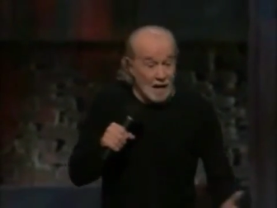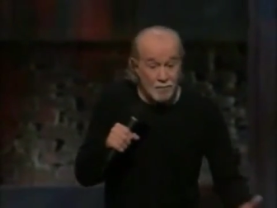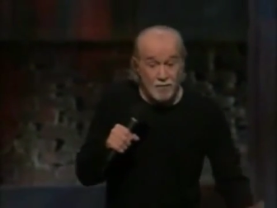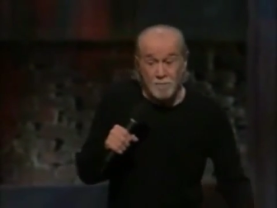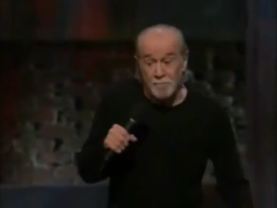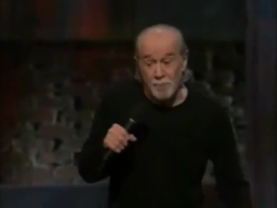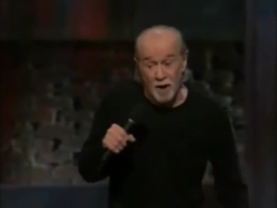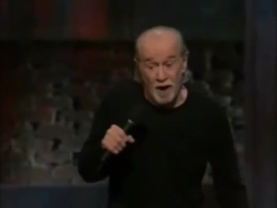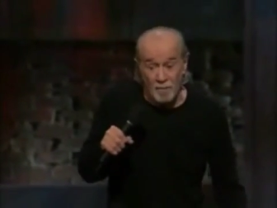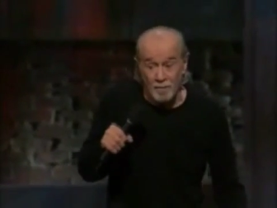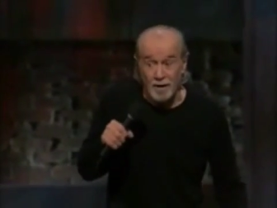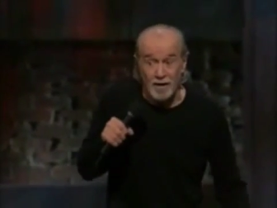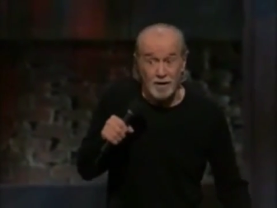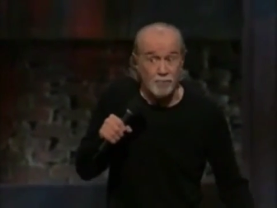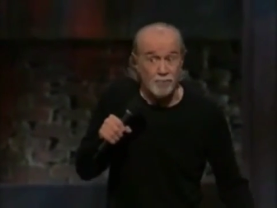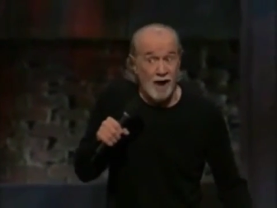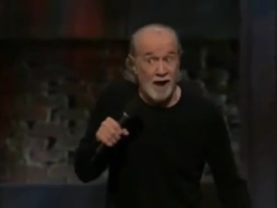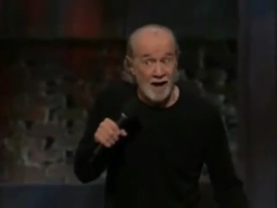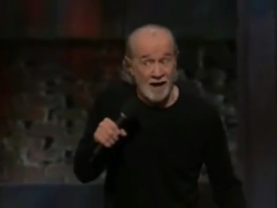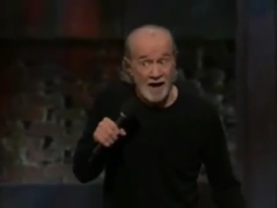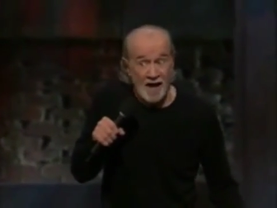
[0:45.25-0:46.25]
Banana
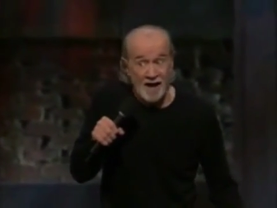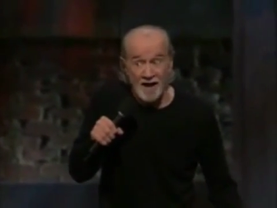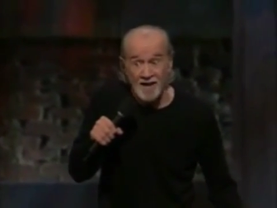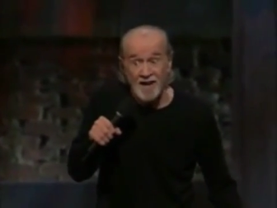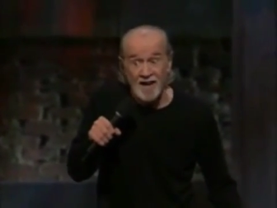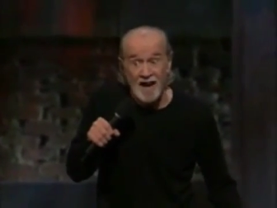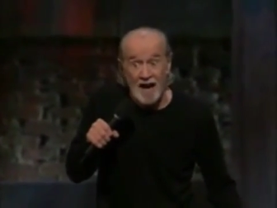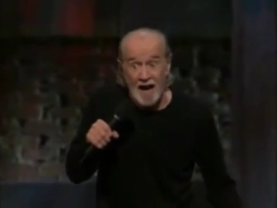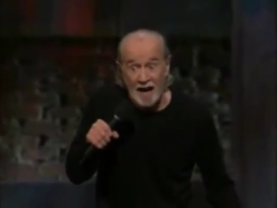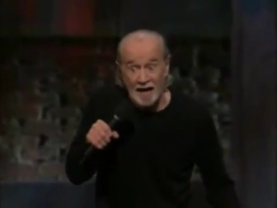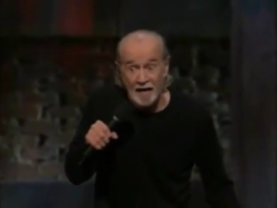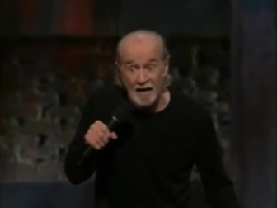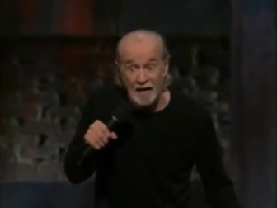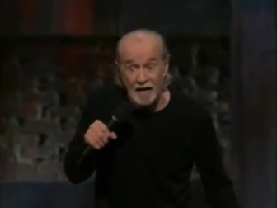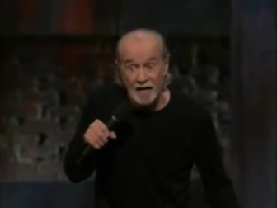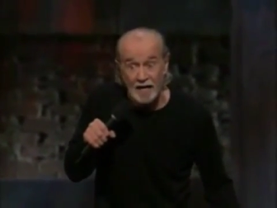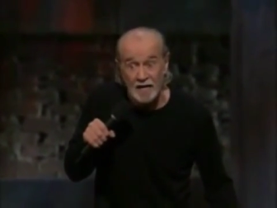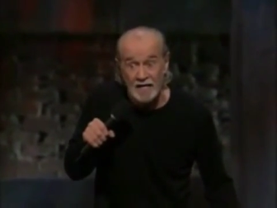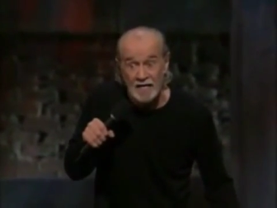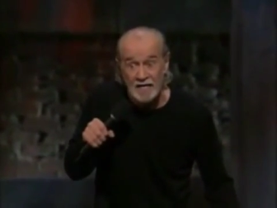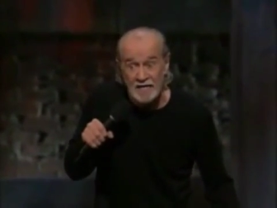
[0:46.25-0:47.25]
Republic ran out of
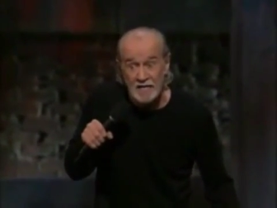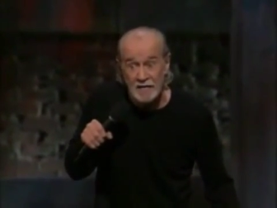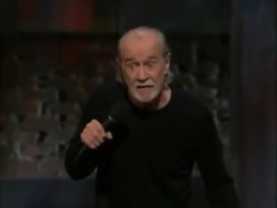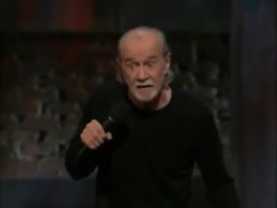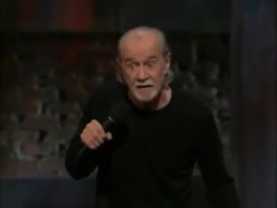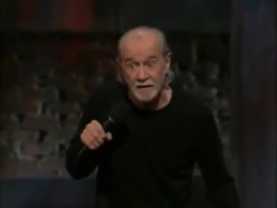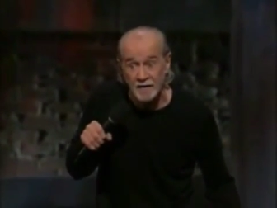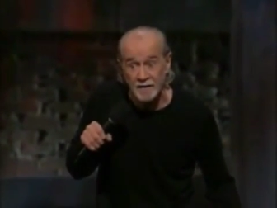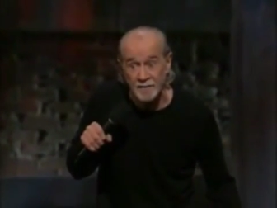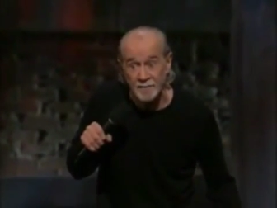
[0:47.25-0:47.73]
khakis?